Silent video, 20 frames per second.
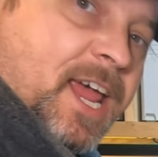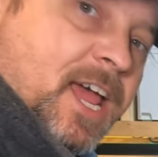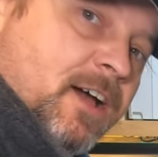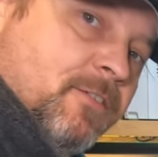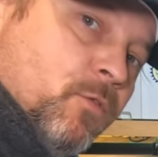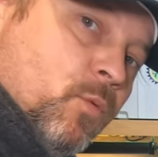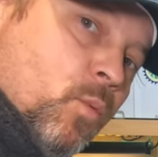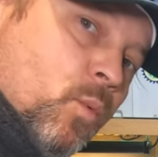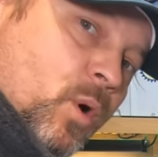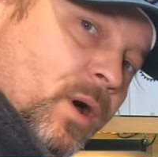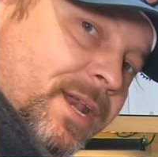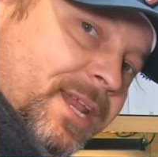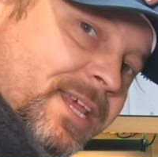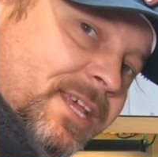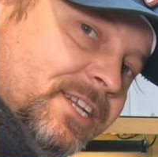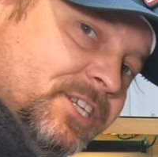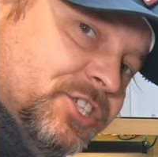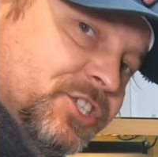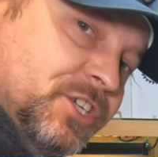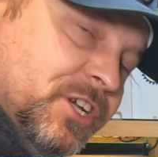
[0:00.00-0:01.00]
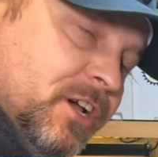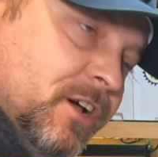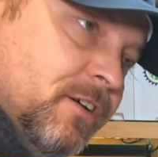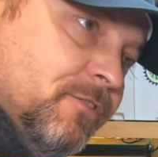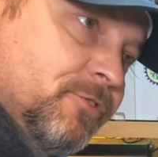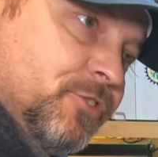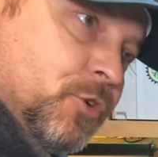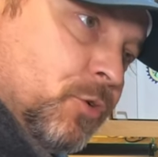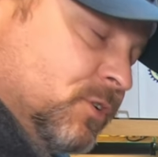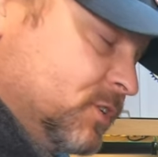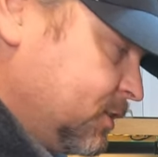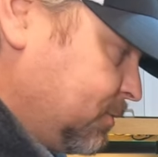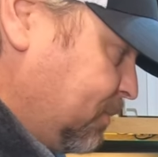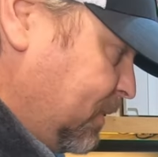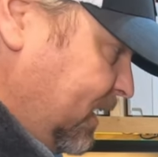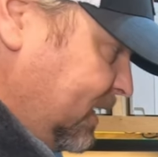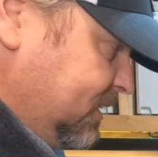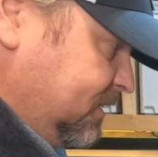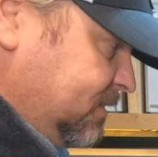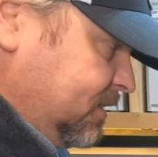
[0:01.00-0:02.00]
have 1 inch of drawer
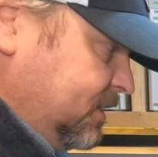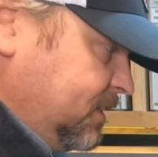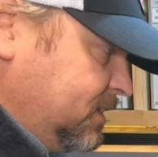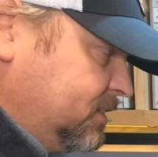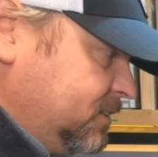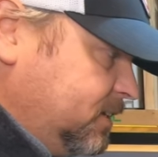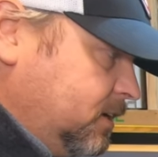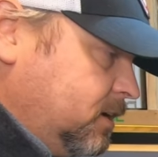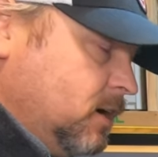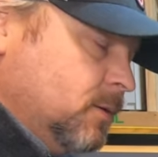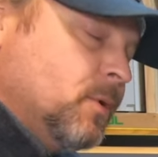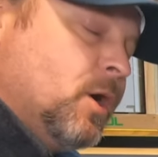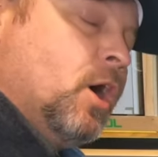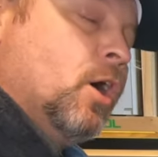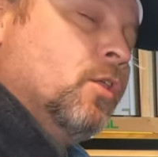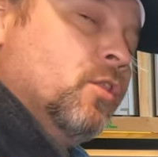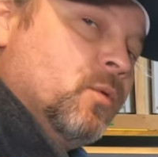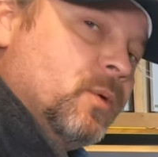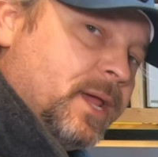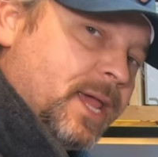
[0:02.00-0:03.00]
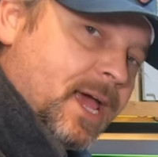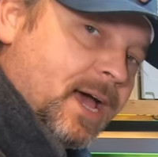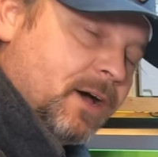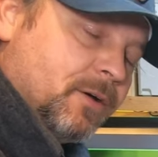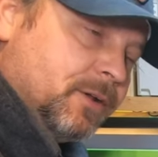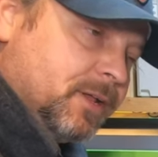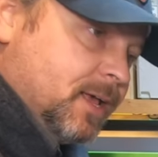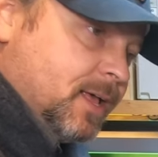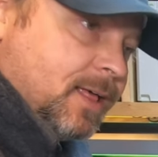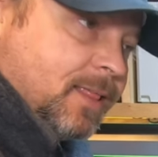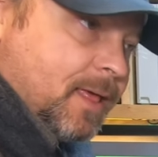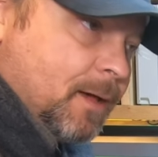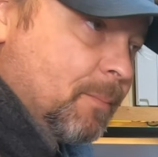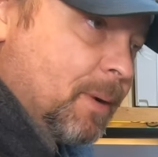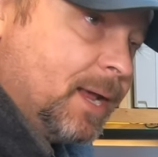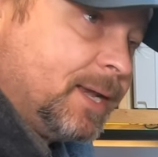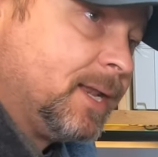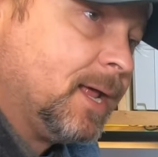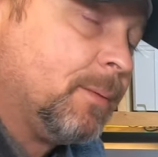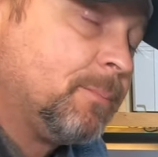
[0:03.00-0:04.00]
space that doesn't come all the way out. That
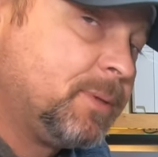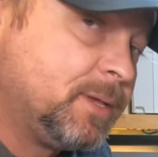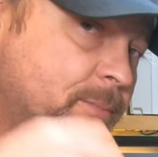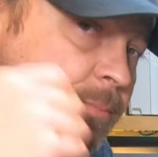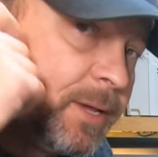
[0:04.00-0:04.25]
might not be a